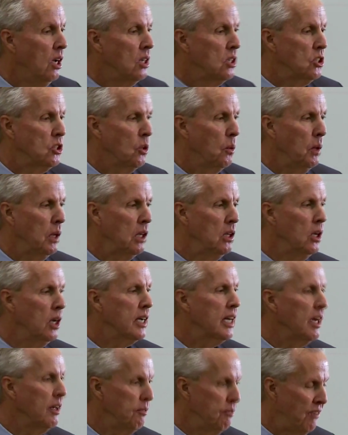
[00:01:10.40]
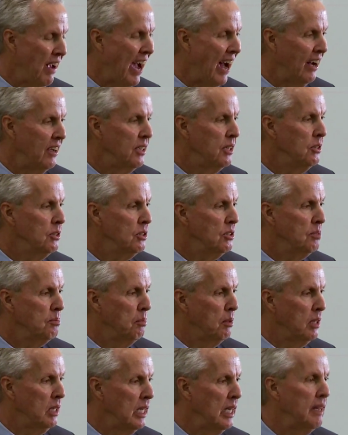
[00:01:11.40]
So we look at values,
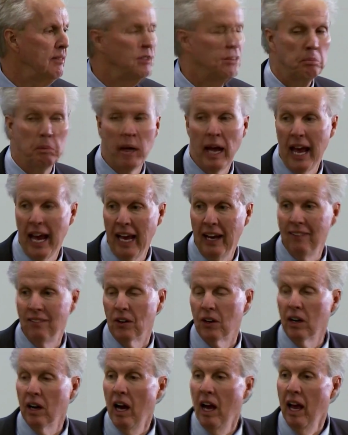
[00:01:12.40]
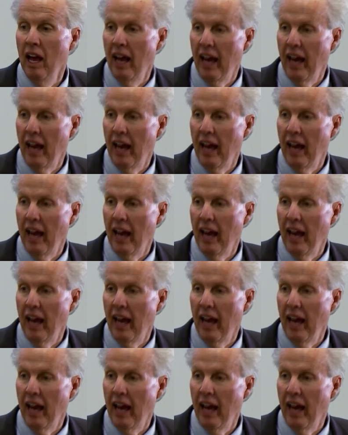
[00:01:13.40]
beliefs, behavior,